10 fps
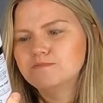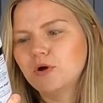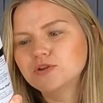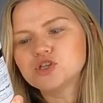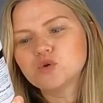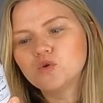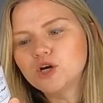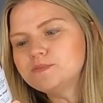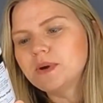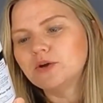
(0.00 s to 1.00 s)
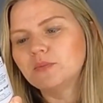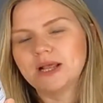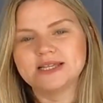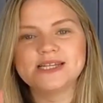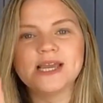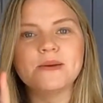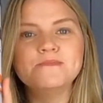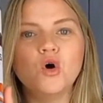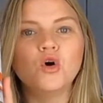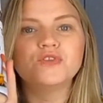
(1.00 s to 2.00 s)
Bonds to wood, metal, plastic, and
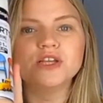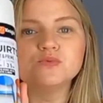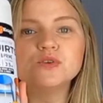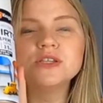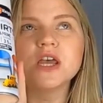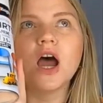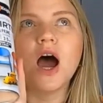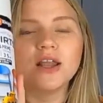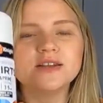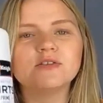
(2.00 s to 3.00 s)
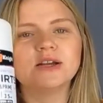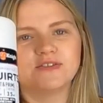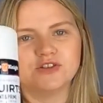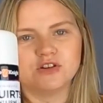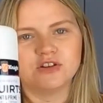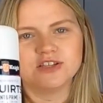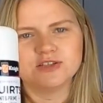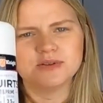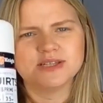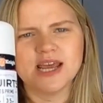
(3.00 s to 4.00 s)
more. This was under $11,
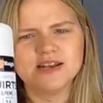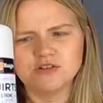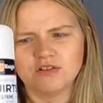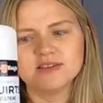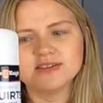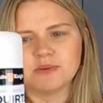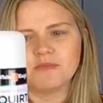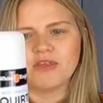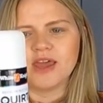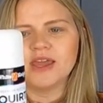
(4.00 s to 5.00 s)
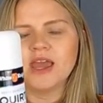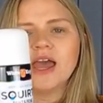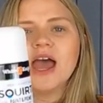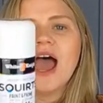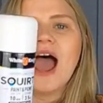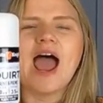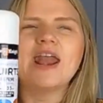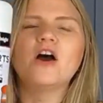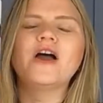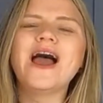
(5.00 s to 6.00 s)
so it was $10 something.
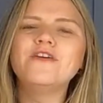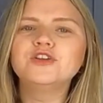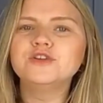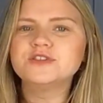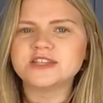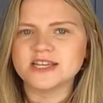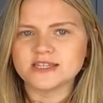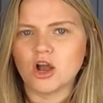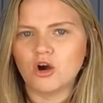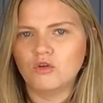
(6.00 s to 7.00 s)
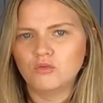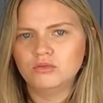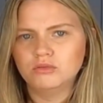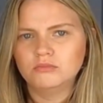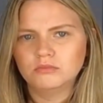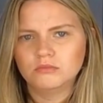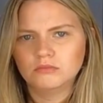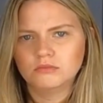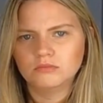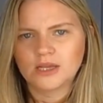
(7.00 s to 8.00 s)
And I have used this whole
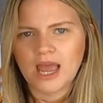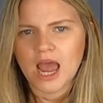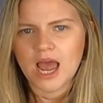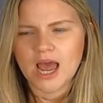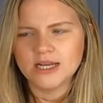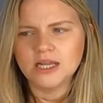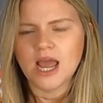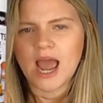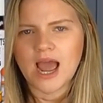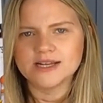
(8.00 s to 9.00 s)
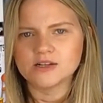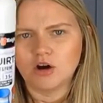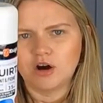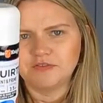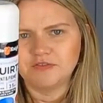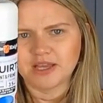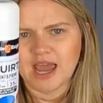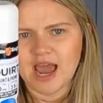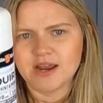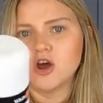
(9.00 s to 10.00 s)
can and half of the
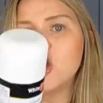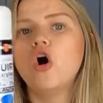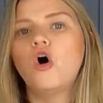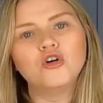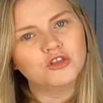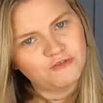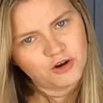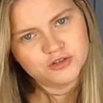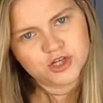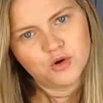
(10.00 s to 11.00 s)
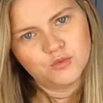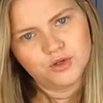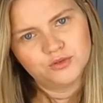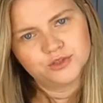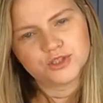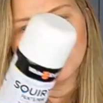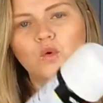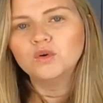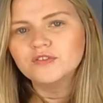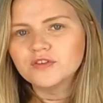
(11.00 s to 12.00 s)
can on the photo wall, so
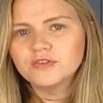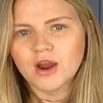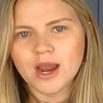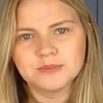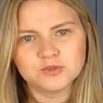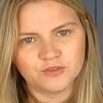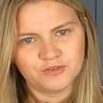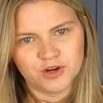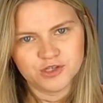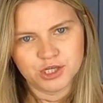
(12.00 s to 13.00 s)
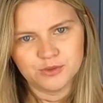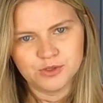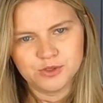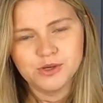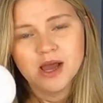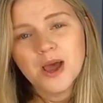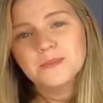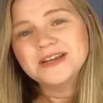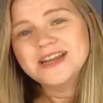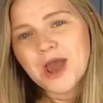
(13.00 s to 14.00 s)
all of the frames for the photo wall.
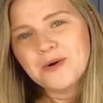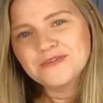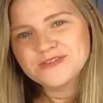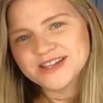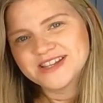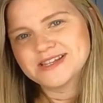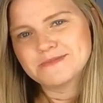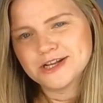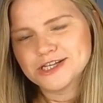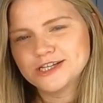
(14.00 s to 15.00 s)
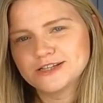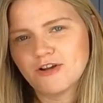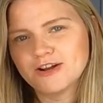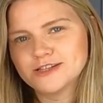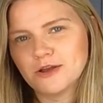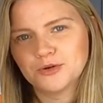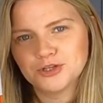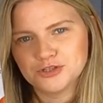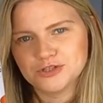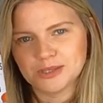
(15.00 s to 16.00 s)
But now I've done this, I'm actually deciding that I'm
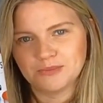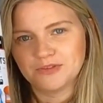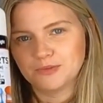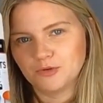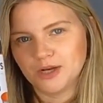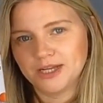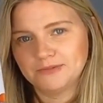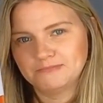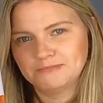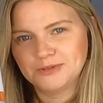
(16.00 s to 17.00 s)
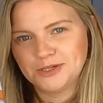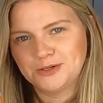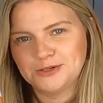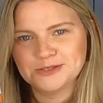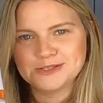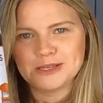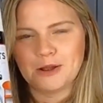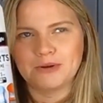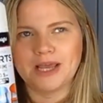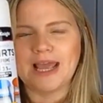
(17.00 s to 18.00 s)
going to do some of them green, because
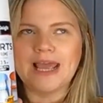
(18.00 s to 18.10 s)
I'm like,